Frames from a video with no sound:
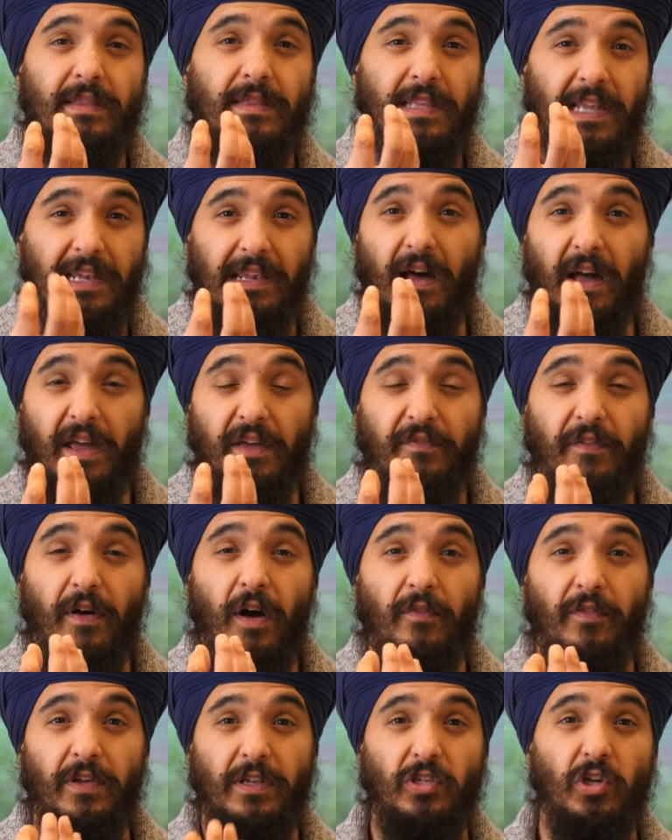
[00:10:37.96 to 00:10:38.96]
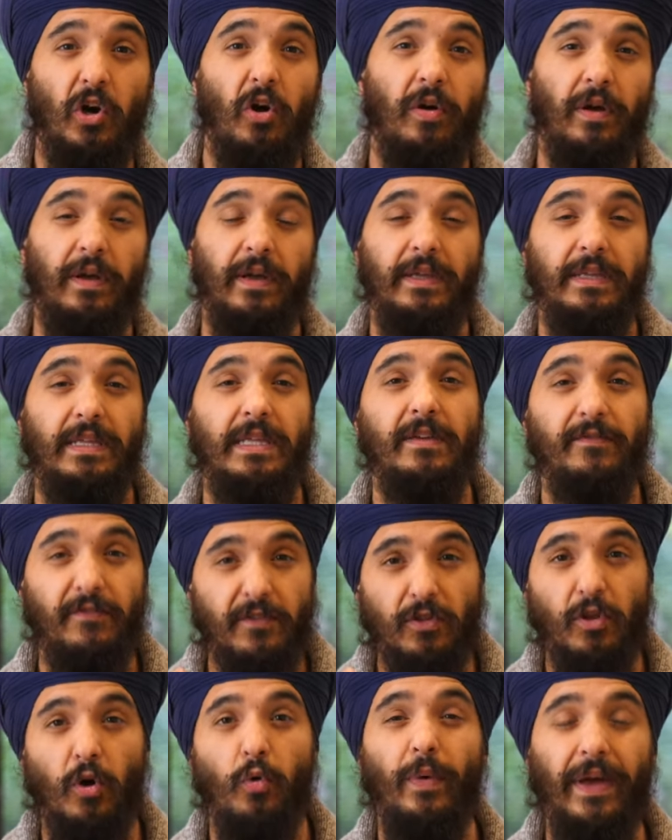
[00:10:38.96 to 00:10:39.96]
the life of a dog,
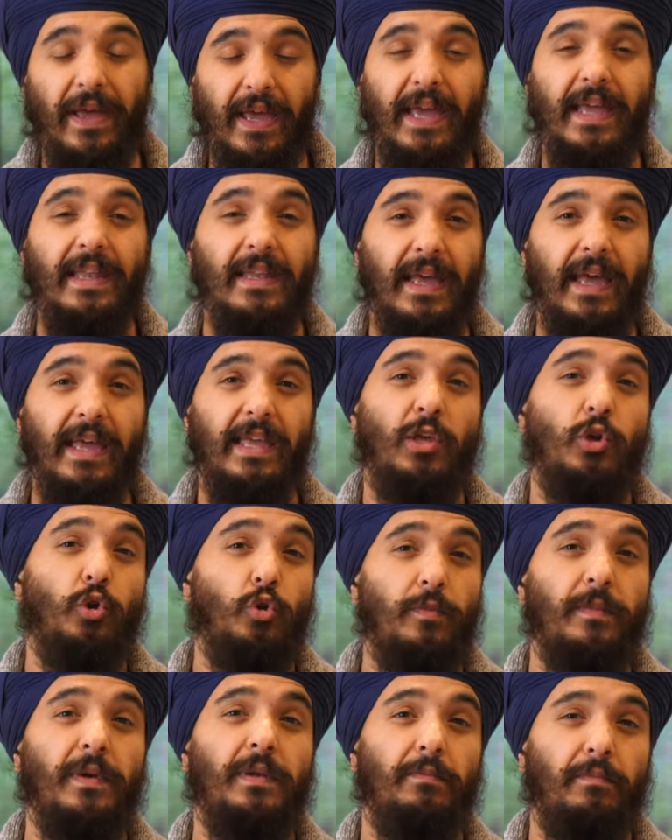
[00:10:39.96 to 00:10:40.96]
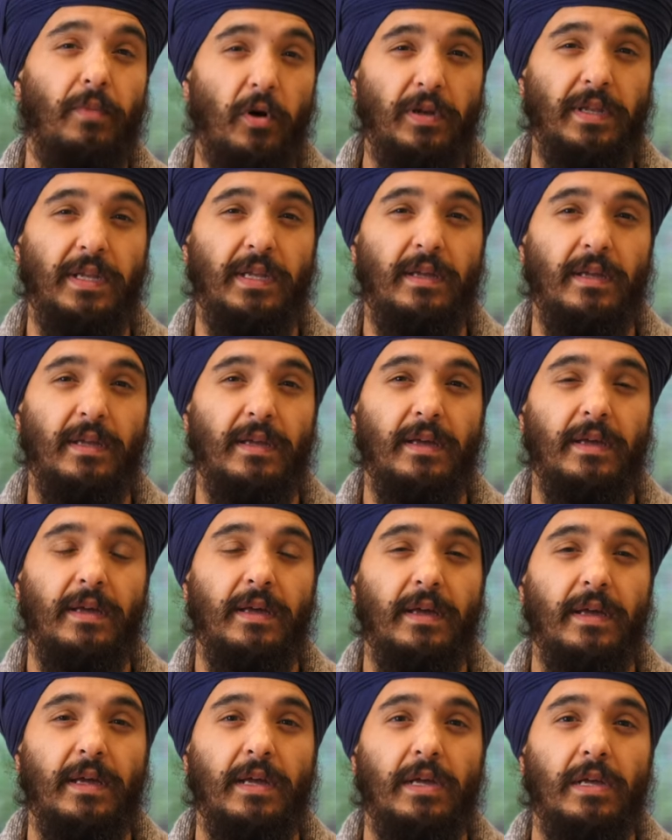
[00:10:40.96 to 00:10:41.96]
even though we're in a human body.
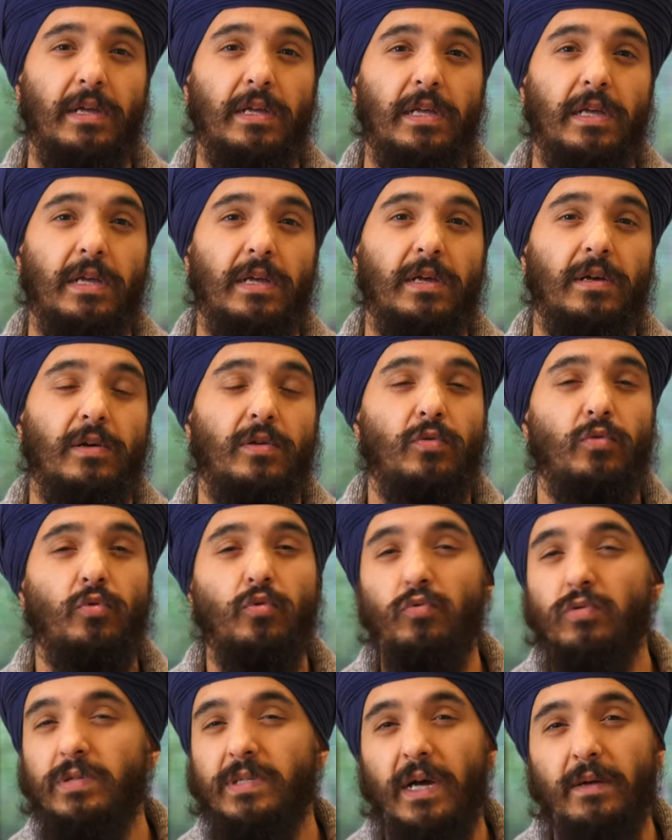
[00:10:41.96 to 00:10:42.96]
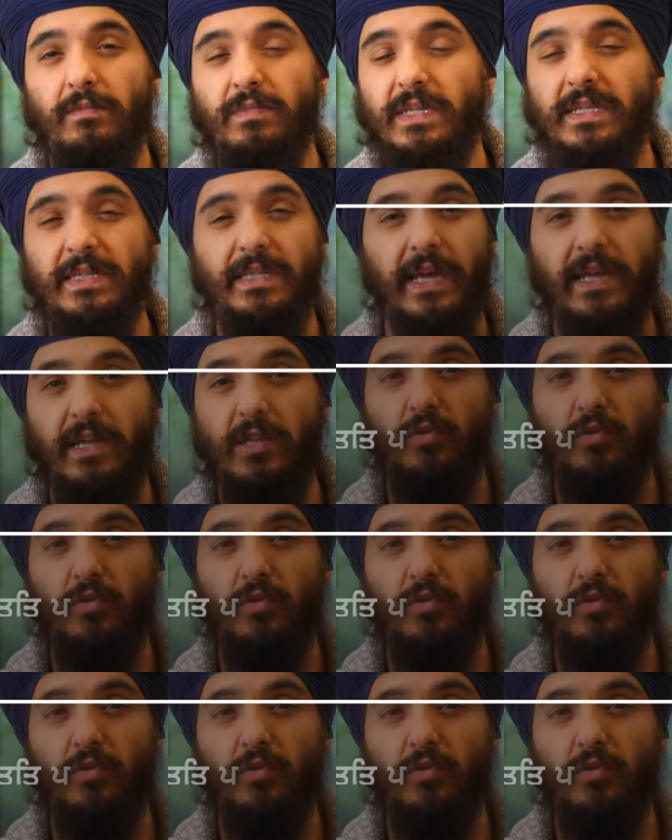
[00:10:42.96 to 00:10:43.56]
Guru Sahib Ji say